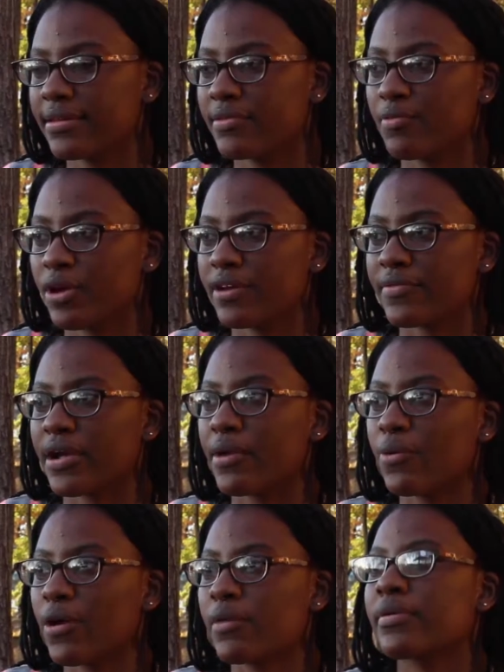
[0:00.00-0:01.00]
get
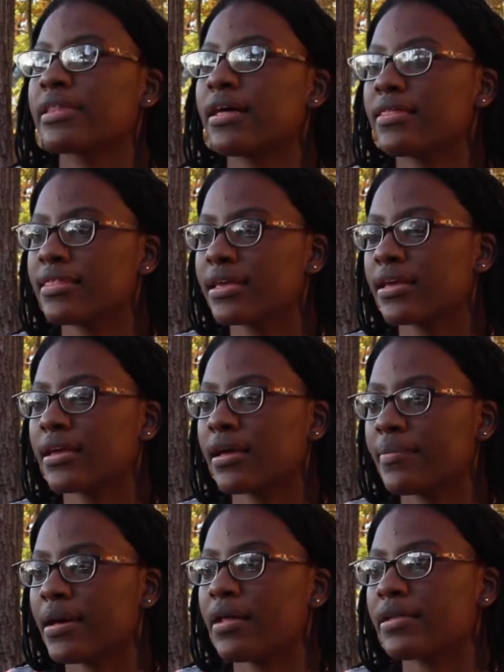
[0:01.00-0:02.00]
whatever I want without
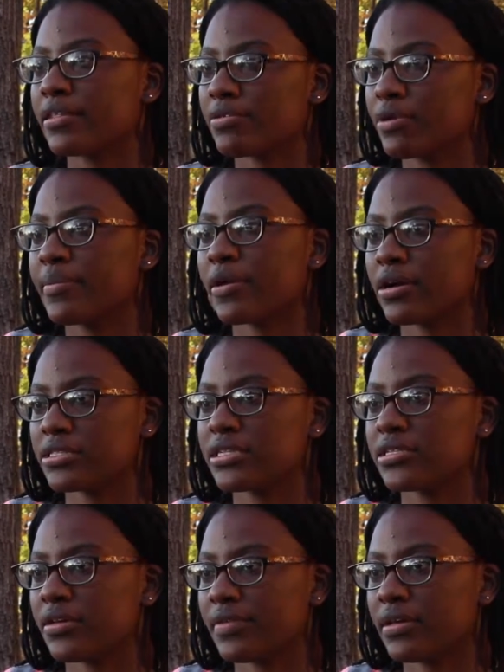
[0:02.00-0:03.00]
thinking about like the
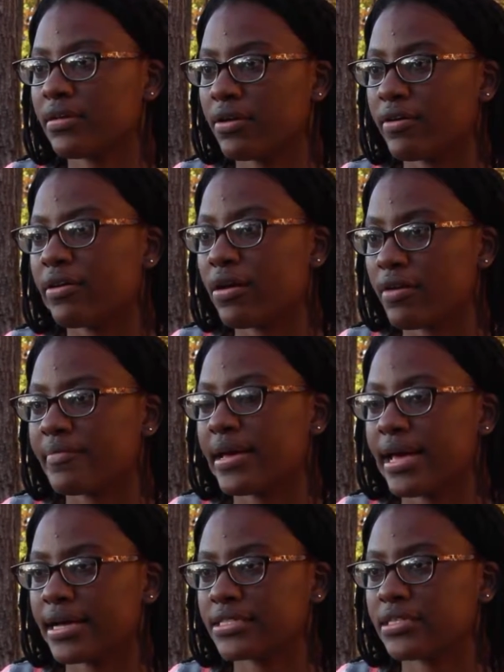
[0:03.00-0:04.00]
repercussions of it or
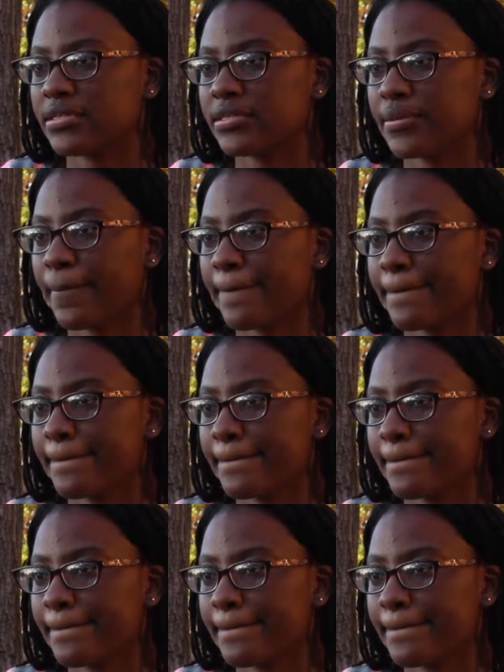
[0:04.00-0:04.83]
of my actions.